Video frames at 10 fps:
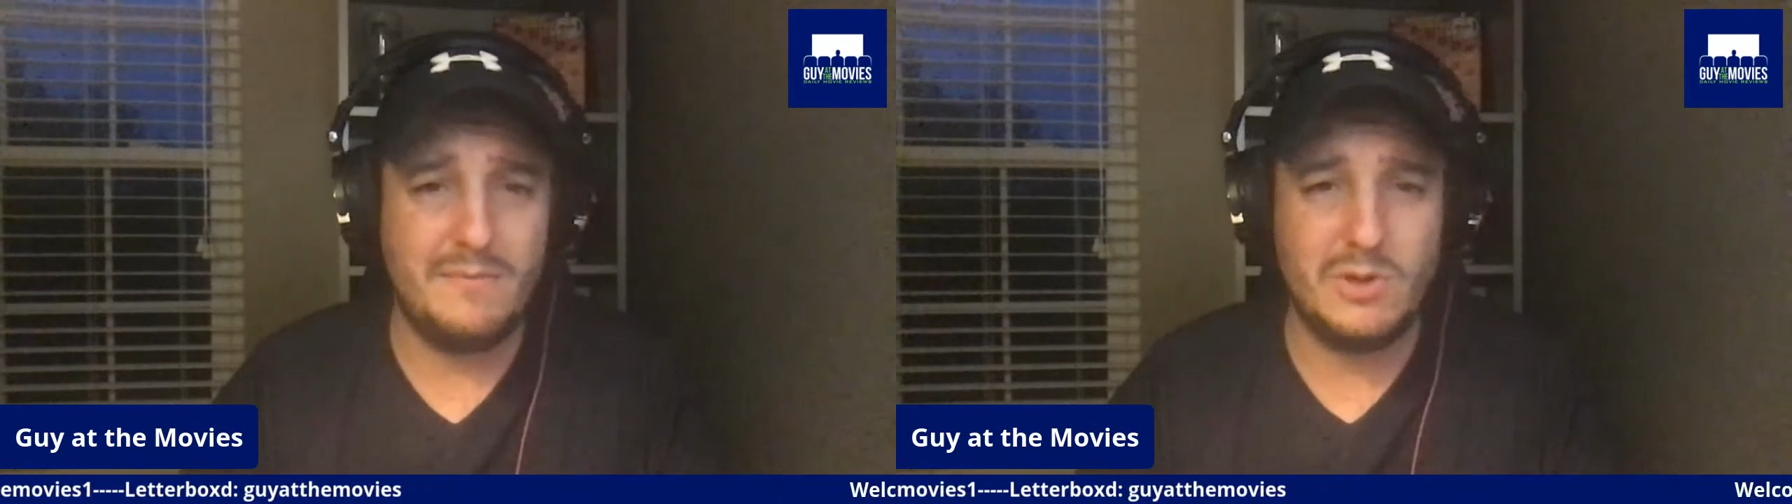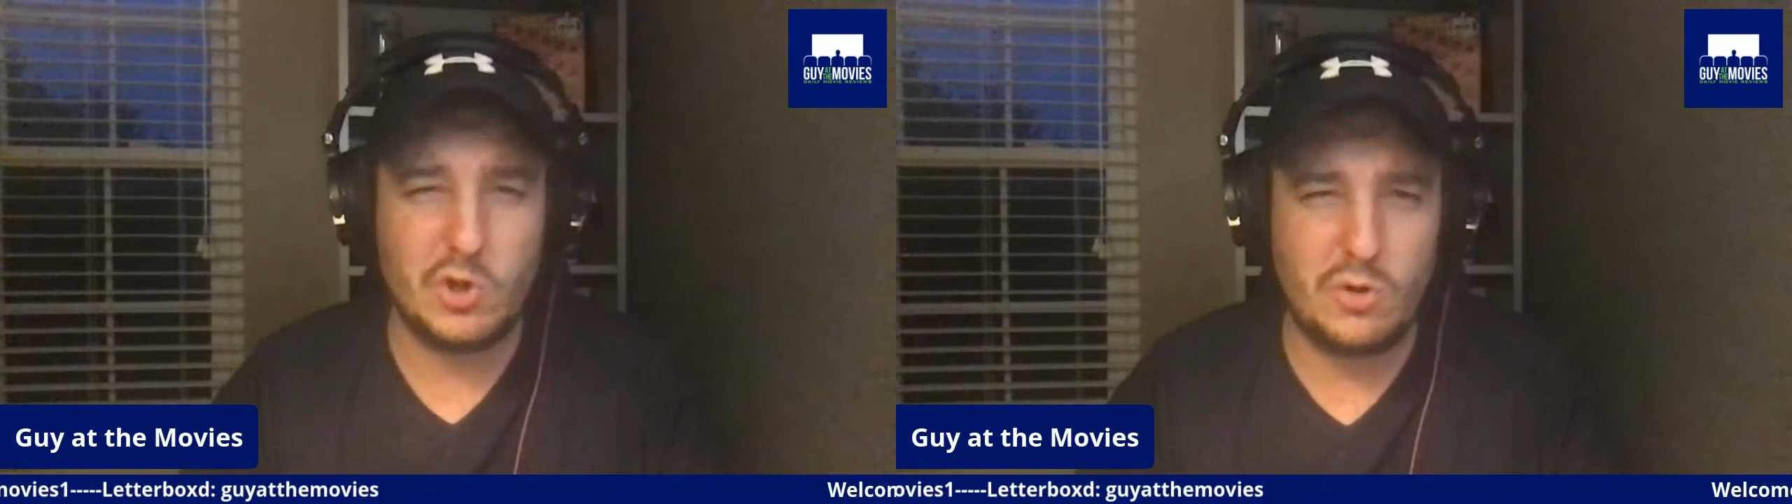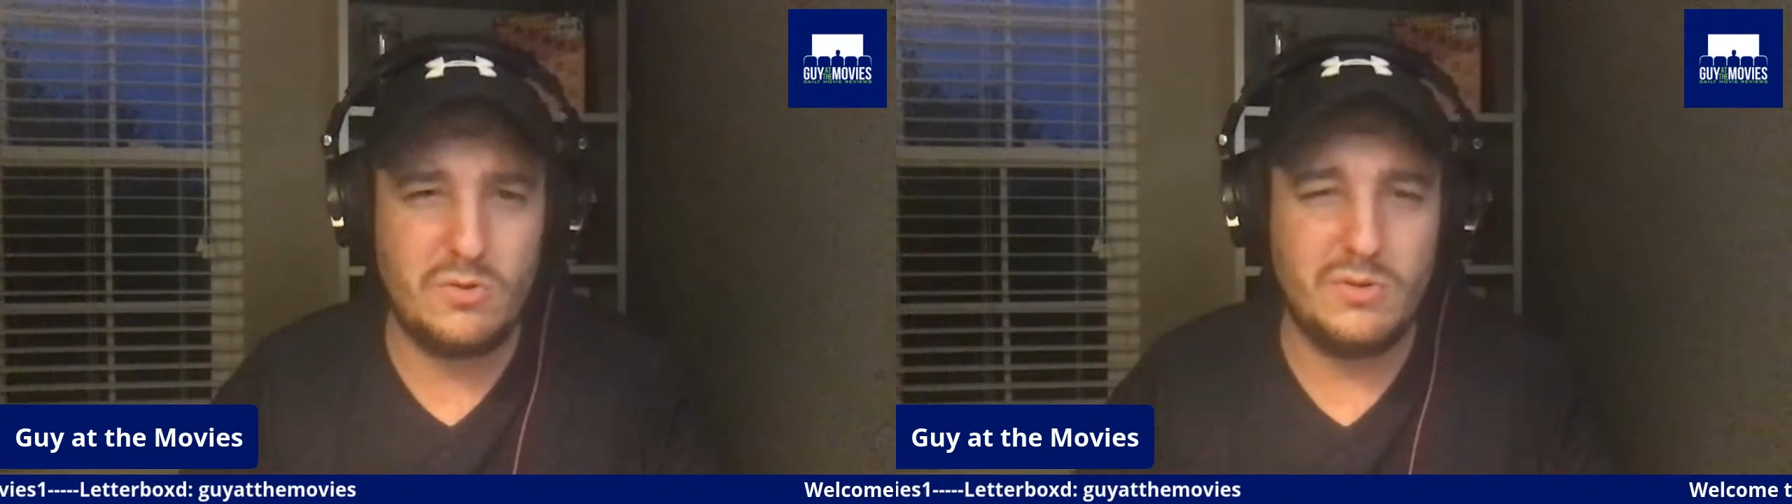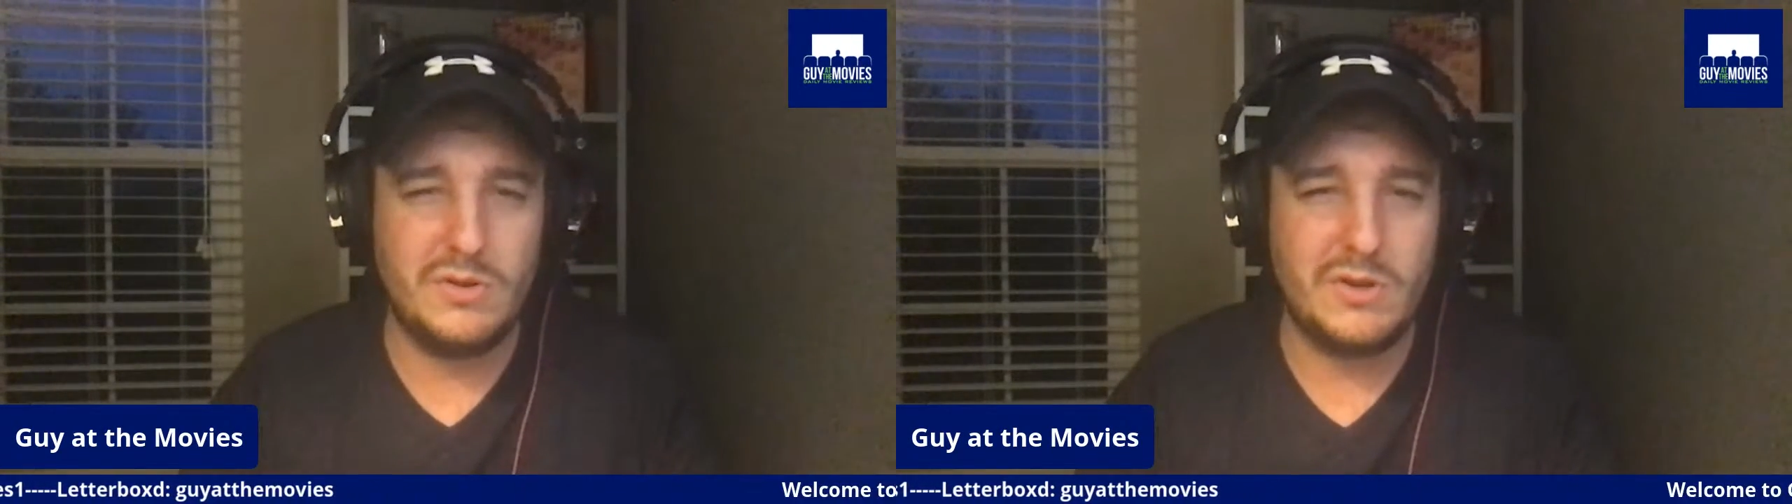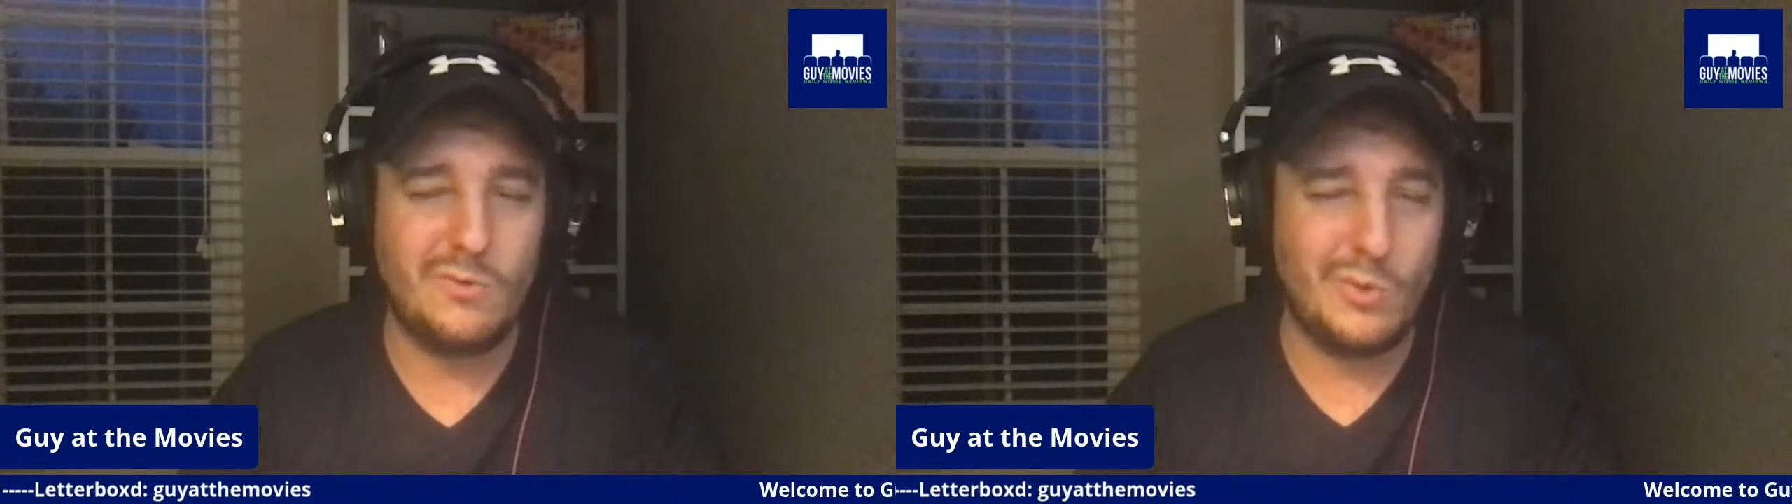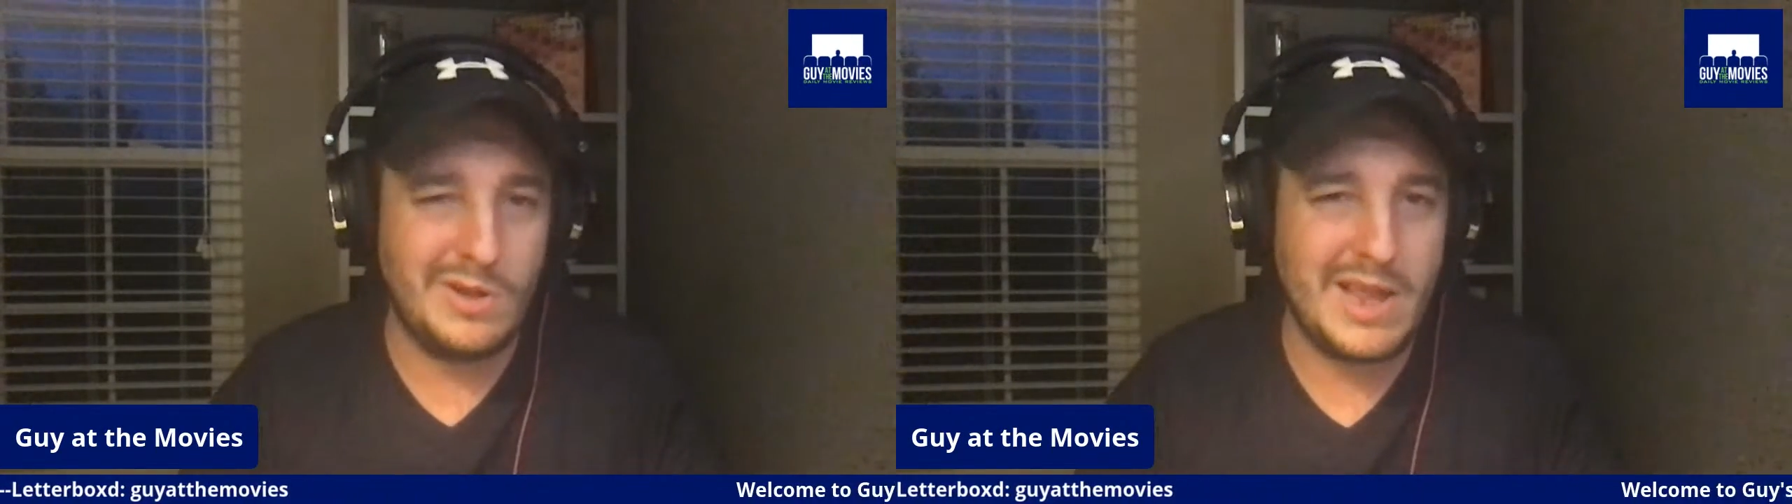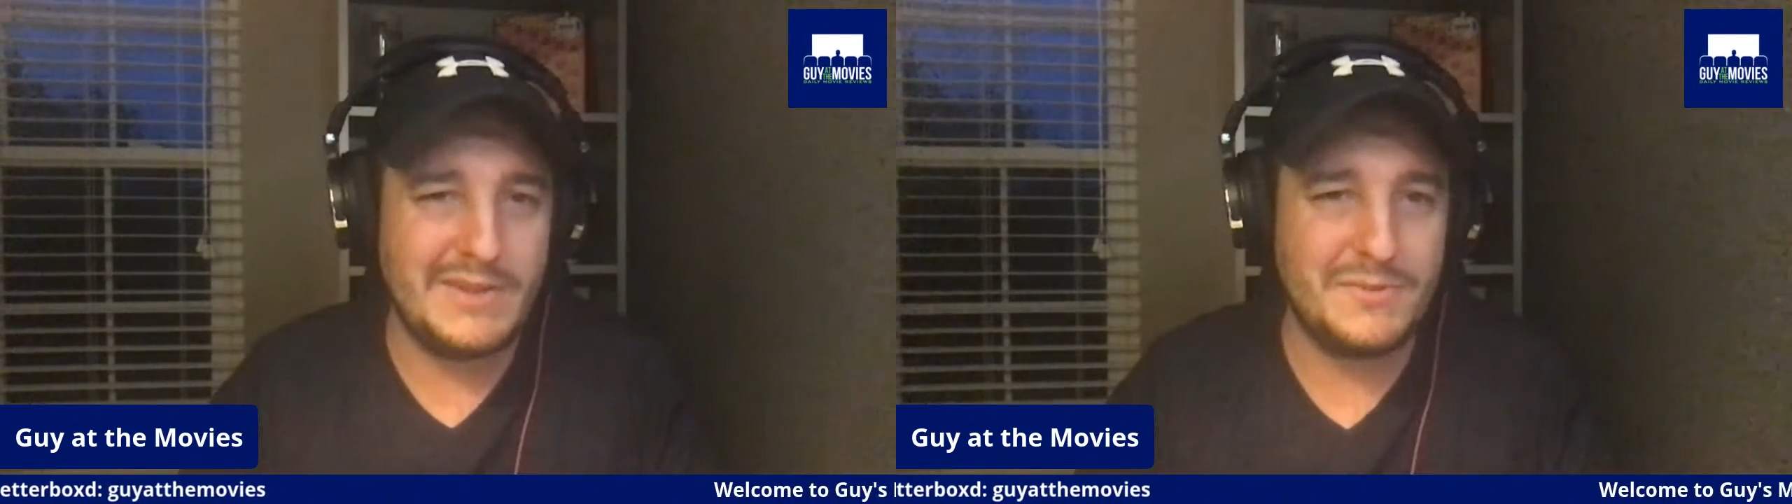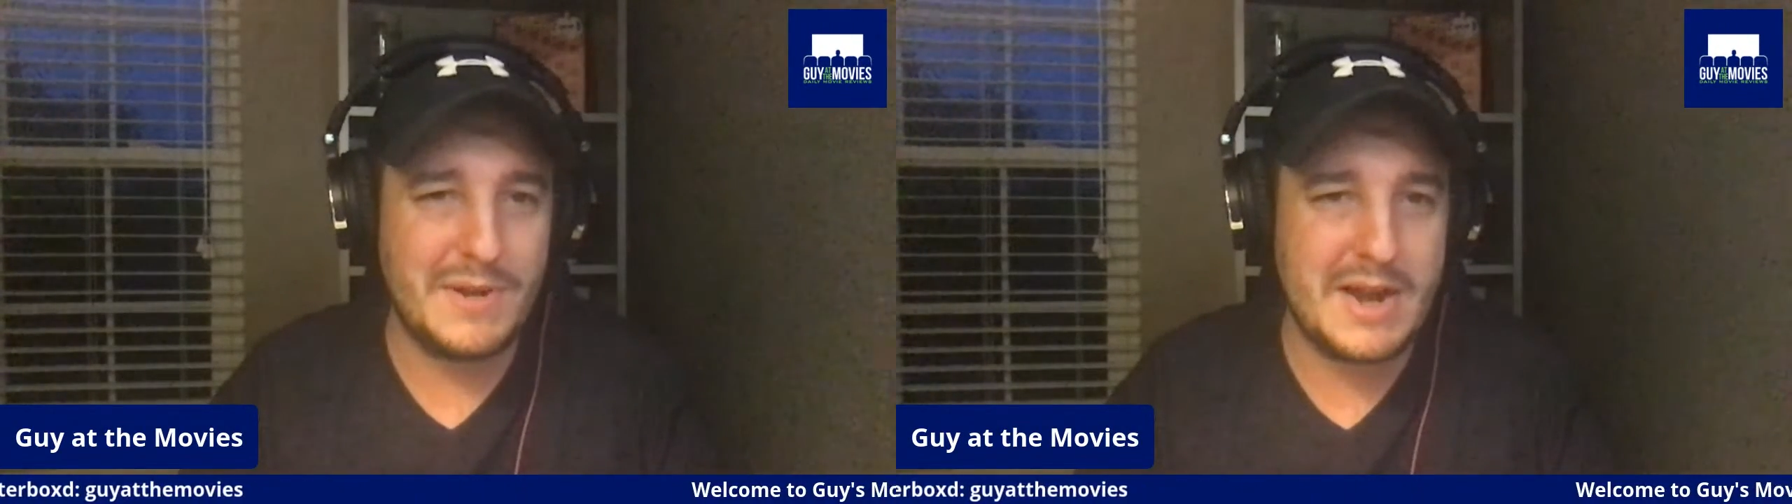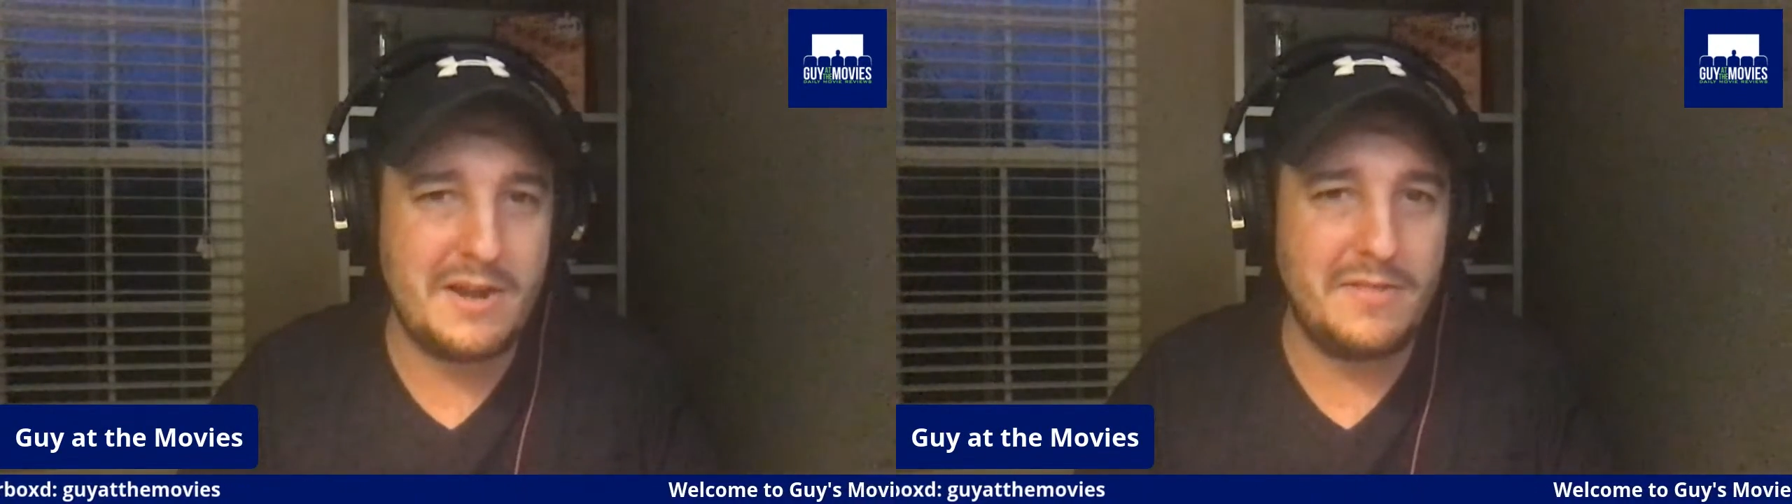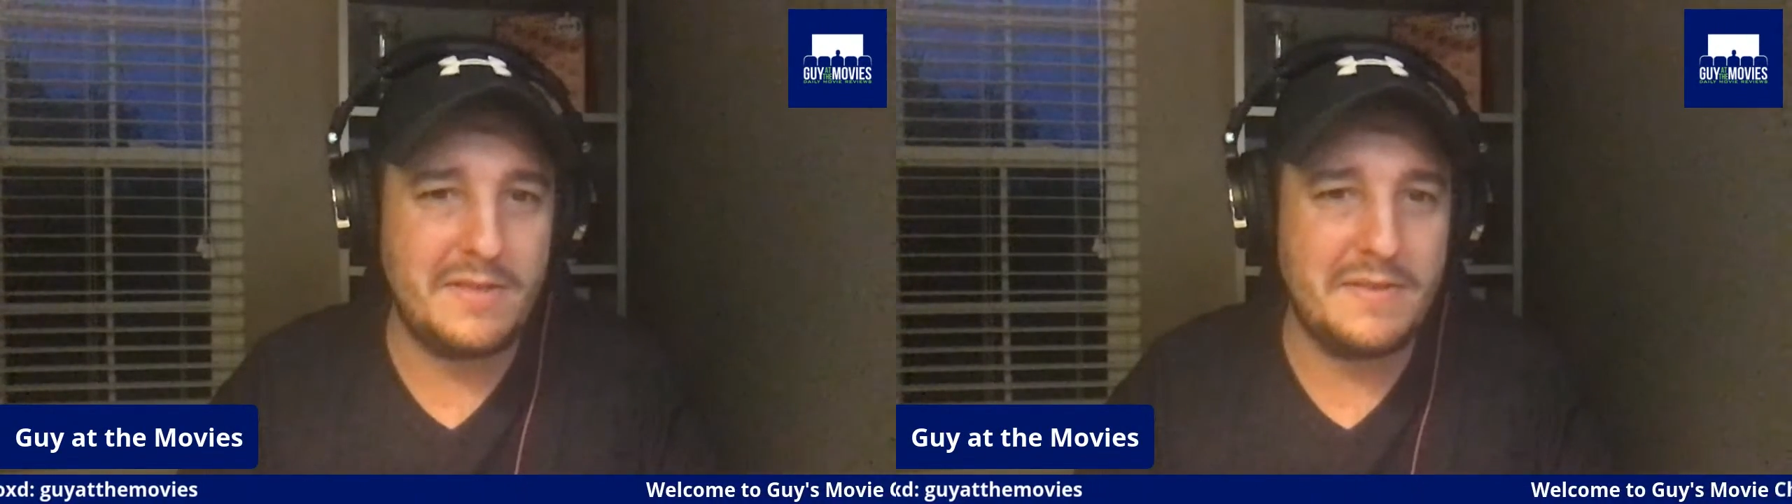Trolls, there really hasn't been anything